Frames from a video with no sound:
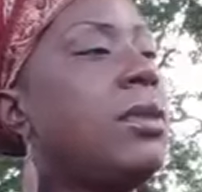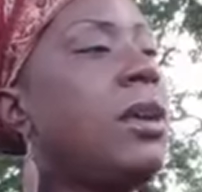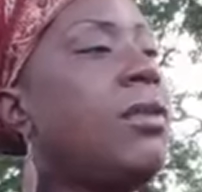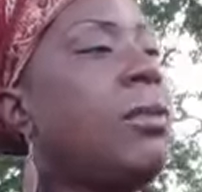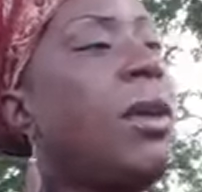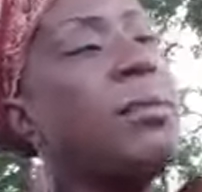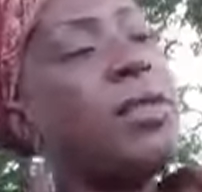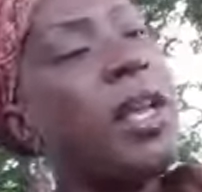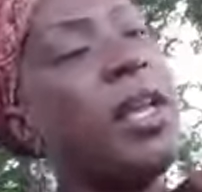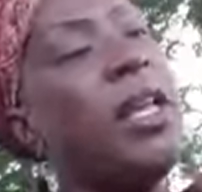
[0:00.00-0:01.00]
of the
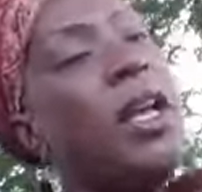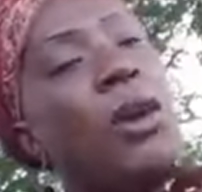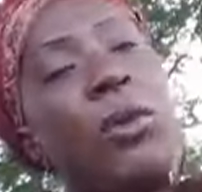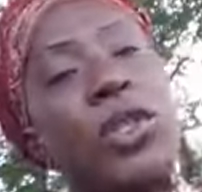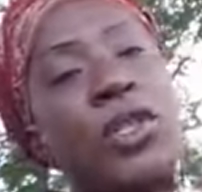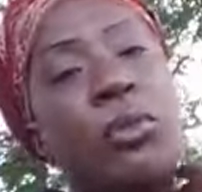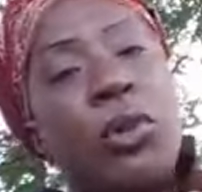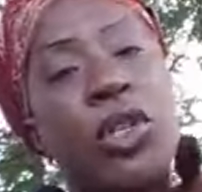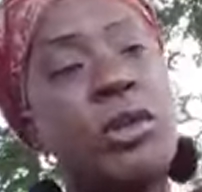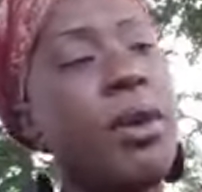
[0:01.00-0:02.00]
website, which is the
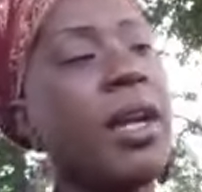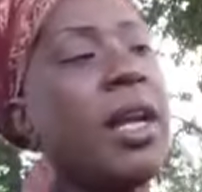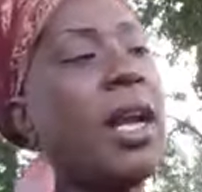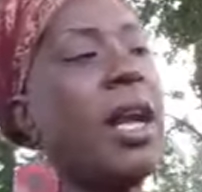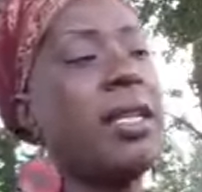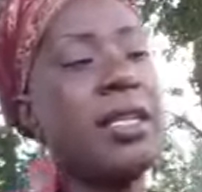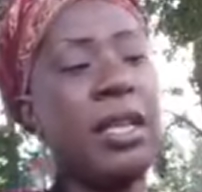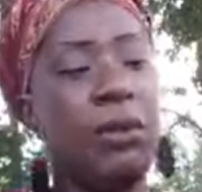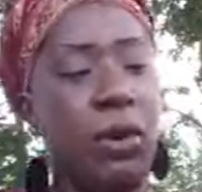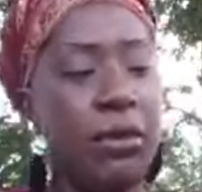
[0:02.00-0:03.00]
Moorish American
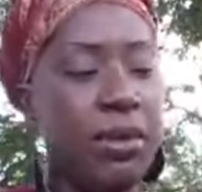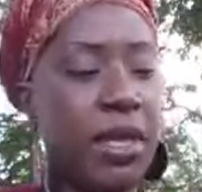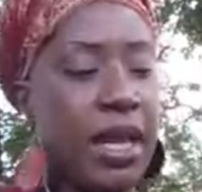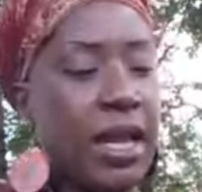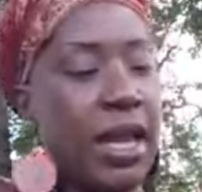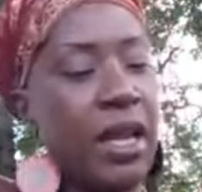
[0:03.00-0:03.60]
Consulate website.